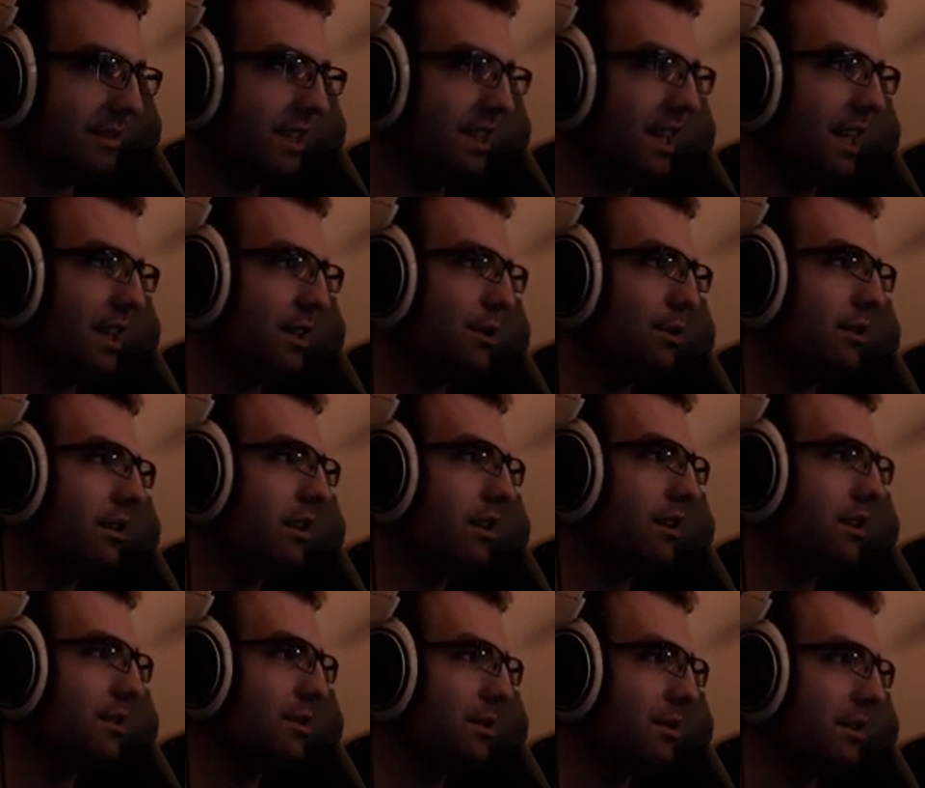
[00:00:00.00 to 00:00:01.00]
They could do
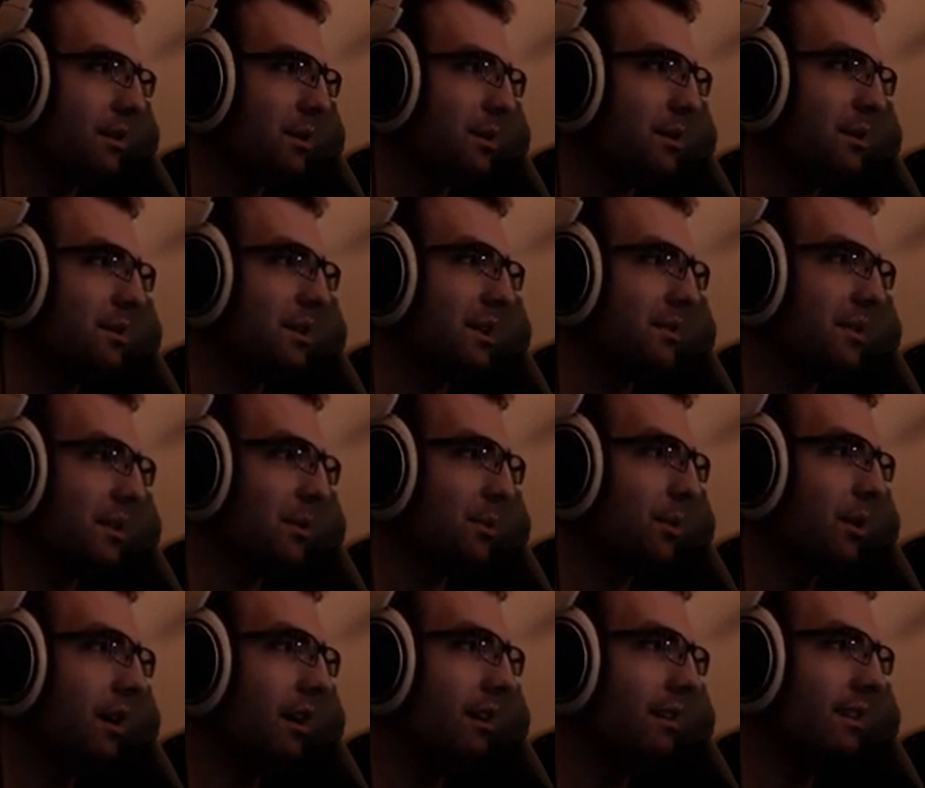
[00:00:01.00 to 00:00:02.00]
college and then you could just have like
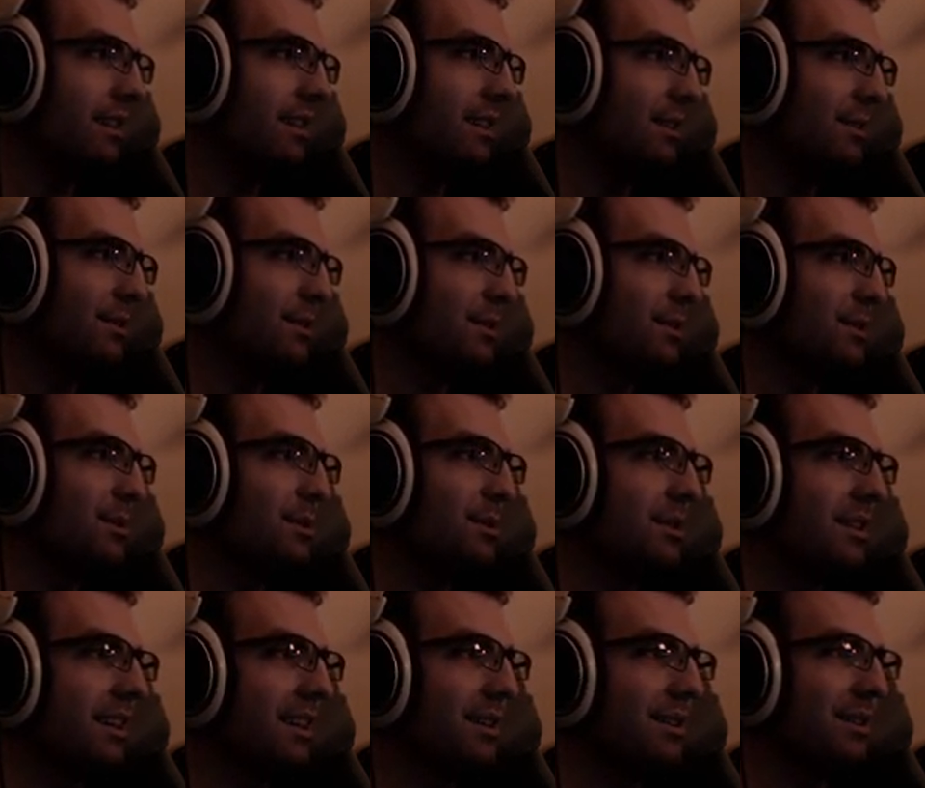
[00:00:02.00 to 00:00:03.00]
wildly different school
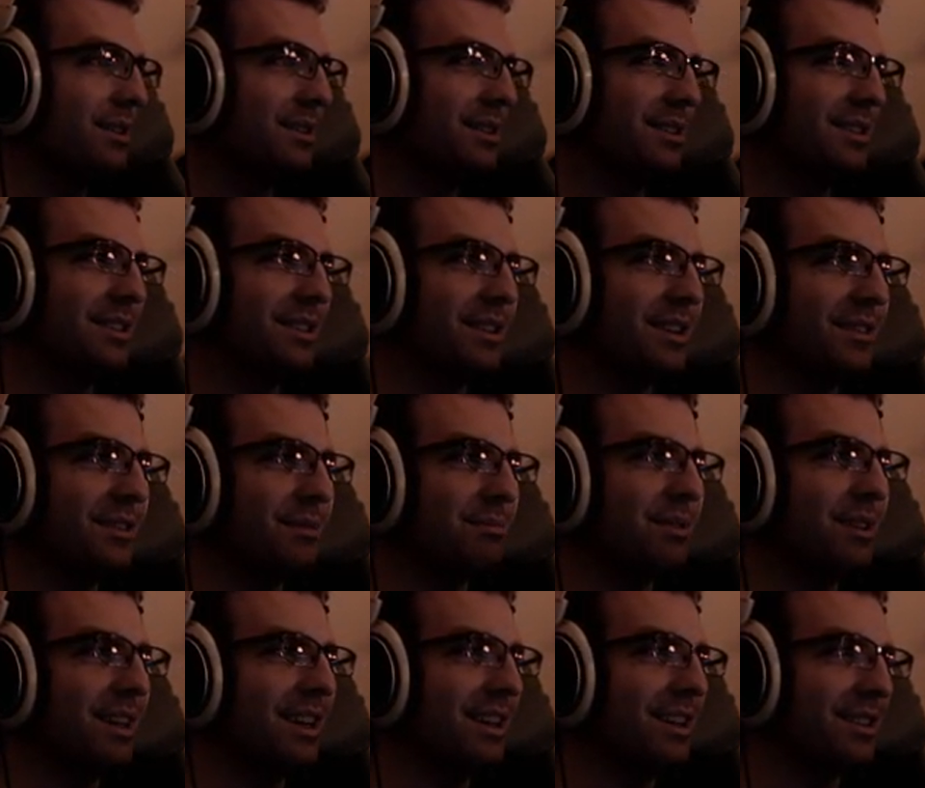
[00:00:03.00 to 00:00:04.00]
hours. So you have to
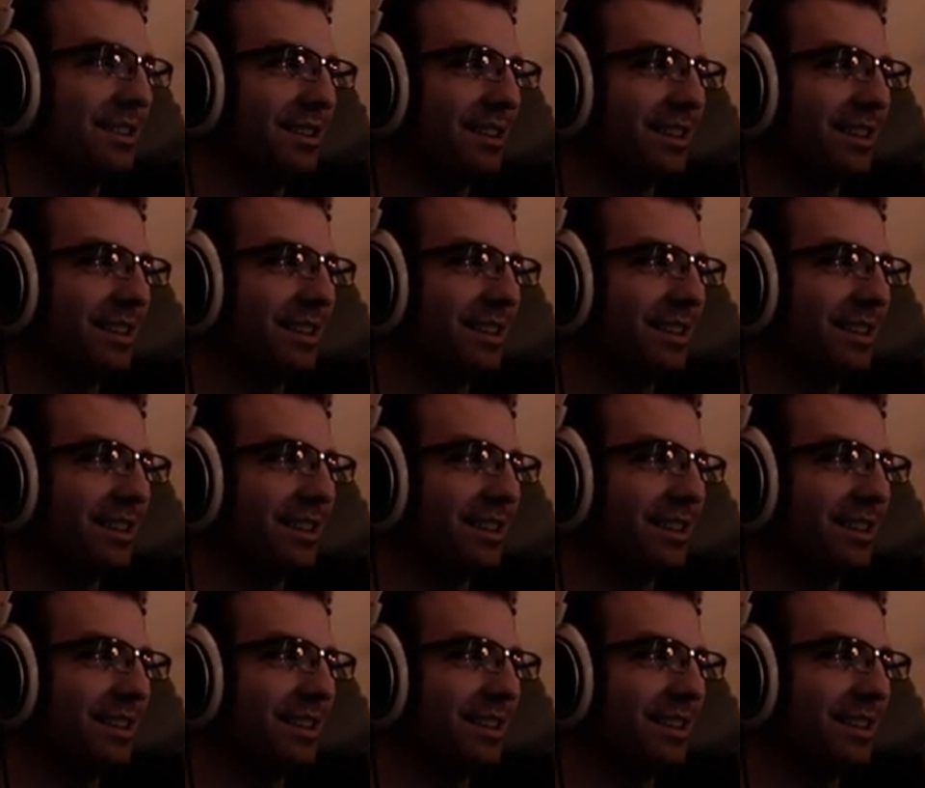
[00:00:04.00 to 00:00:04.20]
plan your